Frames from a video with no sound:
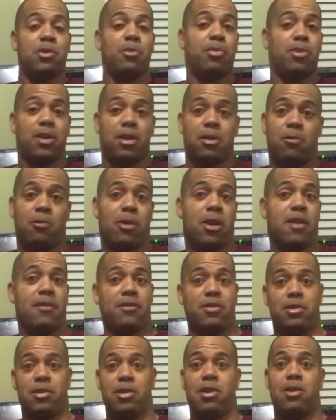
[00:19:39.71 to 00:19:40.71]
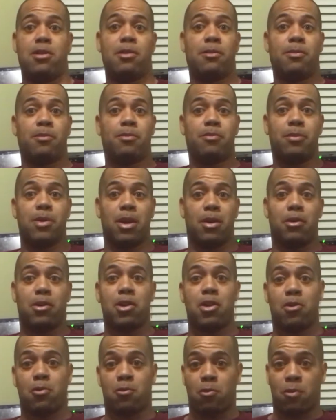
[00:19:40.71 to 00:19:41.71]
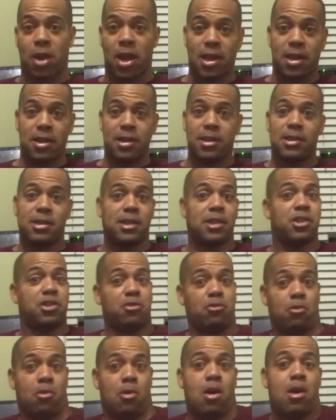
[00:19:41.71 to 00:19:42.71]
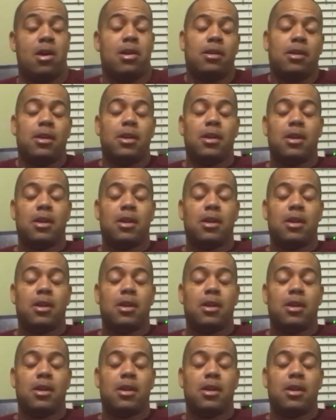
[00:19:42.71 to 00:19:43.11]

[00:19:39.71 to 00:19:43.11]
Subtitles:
You put in whatever your rate is that you want.